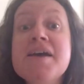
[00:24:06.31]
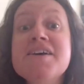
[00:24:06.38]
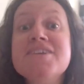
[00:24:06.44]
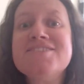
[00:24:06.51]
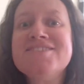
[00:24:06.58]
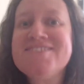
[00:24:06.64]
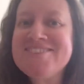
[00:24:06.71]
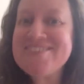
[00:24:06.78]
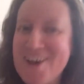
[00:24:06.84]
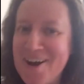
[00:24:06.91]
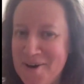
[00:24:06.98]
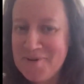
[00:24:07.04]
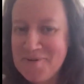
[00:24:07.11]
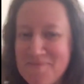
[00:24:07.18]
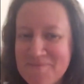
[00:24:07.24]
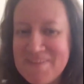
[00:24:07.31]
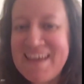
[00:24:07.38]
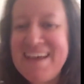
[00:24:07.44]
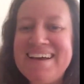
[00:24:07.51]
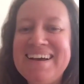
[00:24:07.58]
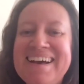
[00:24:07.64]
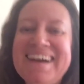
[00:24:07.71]
So,
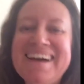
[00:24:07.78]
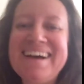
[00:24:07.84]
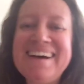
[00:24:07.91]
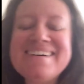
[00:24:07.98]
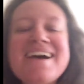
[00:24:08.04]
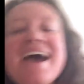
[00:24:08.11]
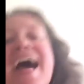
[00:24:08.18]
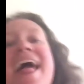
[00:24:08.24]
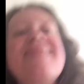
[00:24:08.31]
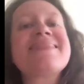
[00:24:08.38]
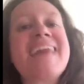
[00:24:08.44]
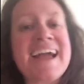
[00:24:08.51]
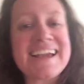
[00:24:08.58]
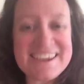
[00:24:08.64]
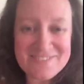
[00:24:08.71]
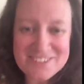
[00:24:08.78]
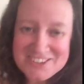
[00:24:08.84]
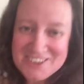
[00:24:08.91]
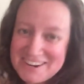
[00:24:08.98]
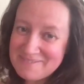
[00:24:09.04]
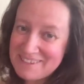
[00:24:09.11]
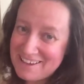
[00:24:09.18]
thank you for
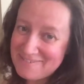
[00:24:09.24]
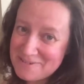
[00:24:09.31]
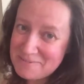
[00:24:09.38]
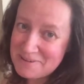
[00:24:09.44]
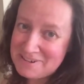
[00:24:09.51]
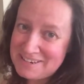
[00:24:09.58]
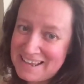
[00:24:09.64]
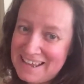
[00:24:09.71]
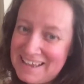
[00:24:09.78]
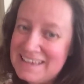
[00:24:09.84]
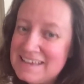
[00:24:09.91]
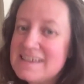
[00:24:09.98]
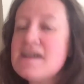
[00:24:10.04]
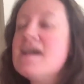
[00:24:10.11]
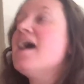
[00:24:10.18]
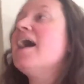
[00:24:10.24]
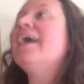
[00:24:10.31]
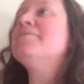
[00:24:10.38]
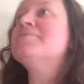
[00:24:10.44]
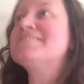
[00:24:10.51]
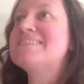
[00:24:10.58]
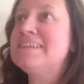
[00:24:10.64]
joining me, everybody.
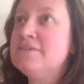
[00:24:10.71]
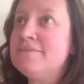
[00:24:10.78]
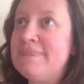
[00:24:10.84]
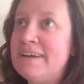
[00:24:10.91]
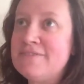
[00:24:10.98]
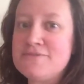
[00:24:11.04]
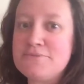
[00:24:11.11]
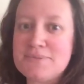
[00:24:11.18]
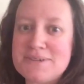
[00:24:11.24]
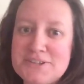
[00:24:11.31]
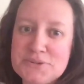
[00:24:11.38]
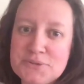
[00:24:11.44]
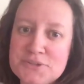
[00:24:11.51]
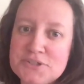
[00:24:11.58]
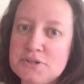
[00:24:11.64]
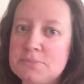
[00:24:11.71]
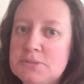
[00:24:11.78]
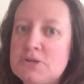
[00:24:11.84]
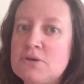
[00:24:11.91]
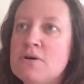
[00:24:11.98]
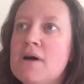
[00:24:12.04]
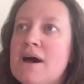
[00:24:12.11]
It was a little bit of a whistle-stop
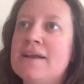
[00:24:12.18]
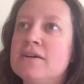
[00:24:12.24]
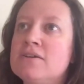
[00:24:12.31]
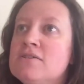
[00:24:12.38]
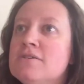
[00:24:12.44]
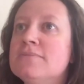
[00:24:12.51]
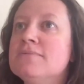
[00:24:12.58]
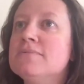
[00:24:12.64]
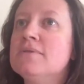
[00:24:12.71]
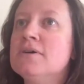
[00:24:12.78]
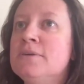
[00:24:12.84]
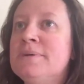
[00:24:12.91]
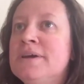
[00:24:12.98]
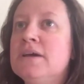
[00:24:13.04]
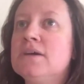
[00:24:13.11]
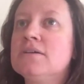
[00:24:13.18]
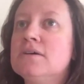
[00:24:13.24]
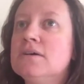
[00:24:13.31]
tour and I got a bit